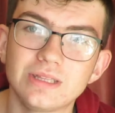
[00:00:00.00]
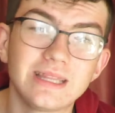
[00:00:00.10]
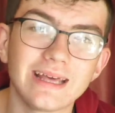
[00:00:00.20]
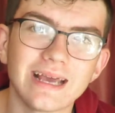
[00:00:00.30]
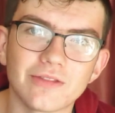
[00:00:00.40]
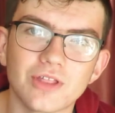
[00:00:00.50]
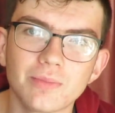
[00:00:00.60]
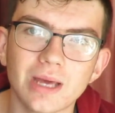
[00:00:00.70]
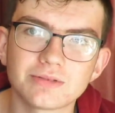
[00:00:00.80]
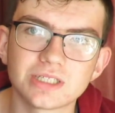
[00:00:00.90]
they'll
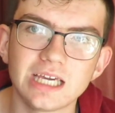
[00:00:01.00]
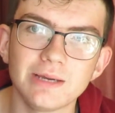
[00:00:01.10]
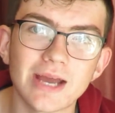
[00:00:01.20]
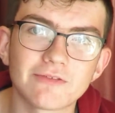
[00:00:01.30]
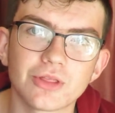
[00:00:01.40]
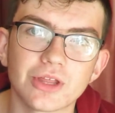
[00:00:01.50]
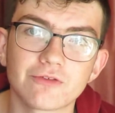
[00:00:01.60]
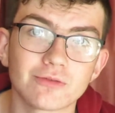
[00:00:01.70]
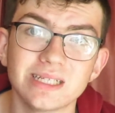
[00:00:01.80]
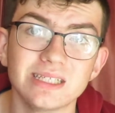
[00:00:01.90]
be able to keep
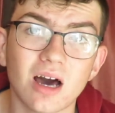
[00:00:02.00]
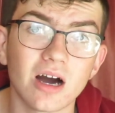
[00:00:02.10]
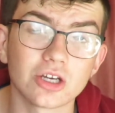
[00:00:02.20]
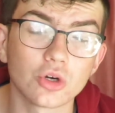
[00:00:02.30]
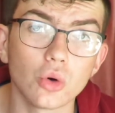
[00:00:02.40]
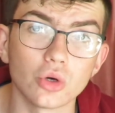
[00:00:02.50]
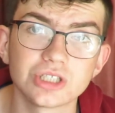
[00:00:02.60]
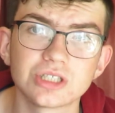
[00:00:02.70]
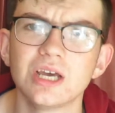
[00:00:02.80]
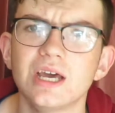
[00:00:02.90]
everything from an entire
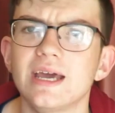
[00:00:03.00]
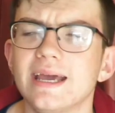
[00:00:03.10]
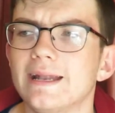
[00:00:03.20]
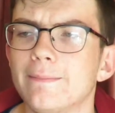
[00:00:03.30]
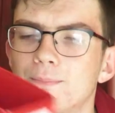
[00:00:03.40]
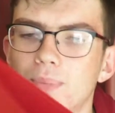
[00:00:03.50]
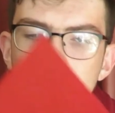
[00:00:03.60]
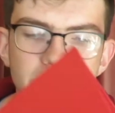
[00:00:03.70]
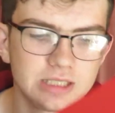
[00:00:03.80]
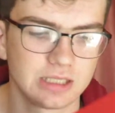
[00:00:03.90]
course in,
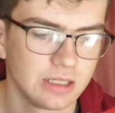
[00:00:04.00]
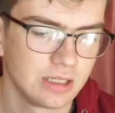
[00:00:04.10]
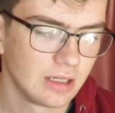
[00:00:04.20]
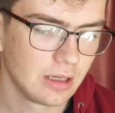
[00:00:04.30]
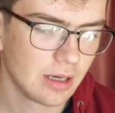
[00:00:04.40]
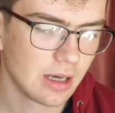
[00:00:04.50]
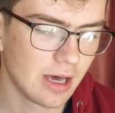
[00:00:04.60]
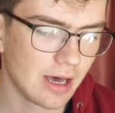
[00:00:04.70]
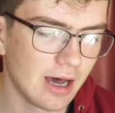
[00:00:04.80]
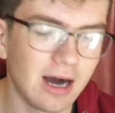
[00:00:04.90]
but
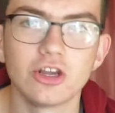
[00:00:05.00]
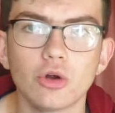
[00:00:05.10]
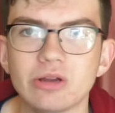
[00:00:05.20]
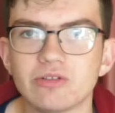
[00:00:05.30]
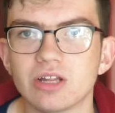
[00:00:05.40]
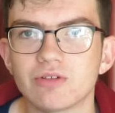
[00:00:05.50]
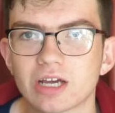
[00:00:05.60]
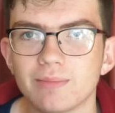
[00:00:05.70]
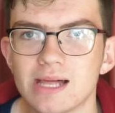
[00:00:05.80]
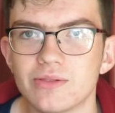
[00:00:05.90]
I'd only really
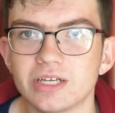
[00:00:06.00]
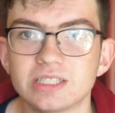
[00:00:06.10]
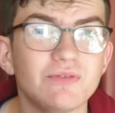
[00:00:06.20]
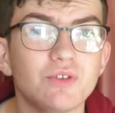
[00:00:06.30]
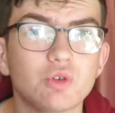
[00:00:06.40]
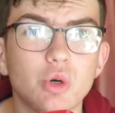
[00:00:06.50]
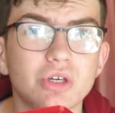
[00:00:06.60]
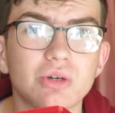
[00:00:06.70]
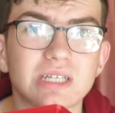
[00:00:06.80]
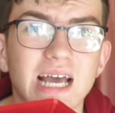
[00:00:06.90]
recommend this if you're only
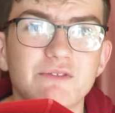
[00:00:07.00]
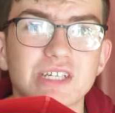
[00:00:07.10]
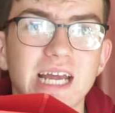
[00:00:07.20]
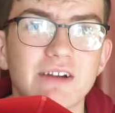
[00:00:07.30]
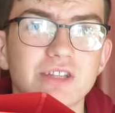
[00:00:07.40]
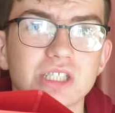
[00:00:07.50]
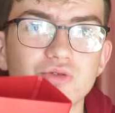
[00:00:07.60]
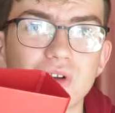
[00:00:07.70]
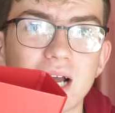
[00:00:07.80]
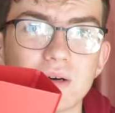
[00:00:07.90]
going to have to carry this
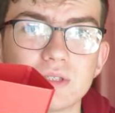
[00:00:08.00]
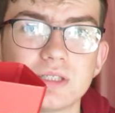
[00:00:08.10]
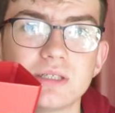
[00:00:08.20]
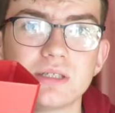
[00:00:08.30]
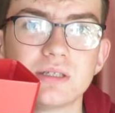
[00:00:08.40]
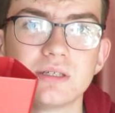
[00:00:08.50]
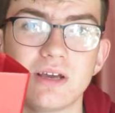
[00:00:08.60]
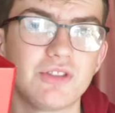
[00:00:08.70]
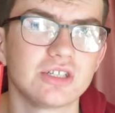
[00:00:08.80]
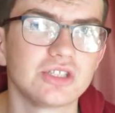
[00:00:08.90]
around,
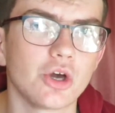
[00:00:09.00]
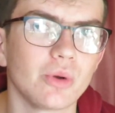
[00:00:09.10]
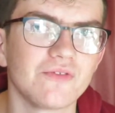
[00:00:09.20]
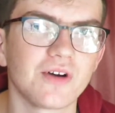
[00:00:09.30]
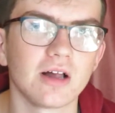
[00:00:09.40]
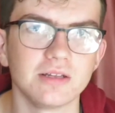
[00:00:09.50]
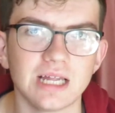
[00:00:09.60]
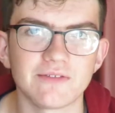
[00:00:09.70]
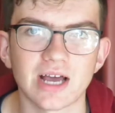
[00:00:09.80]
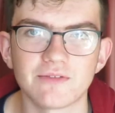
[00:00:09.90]
if this is the only file you'd
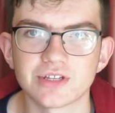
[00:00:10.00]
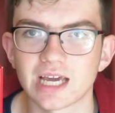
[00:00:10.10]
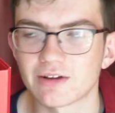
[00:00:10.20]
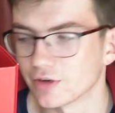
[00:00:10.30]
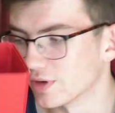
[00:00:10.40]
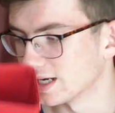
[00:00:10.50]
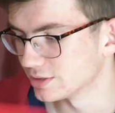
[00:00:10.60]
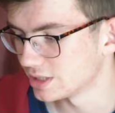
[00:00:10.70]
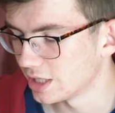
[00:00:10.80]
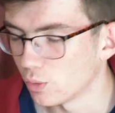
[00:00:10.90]
ever have to carry
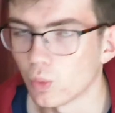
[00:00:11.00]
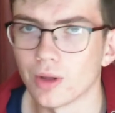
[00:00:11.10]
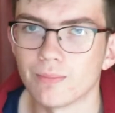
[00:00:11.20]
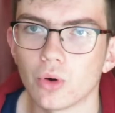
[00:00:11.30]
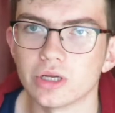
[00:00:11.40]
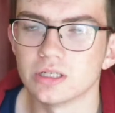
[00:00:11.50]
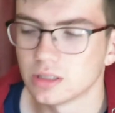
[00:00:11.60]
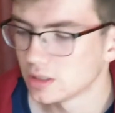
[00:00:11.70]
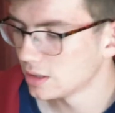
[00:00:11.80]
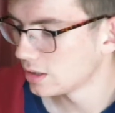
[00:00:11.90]
around at one point.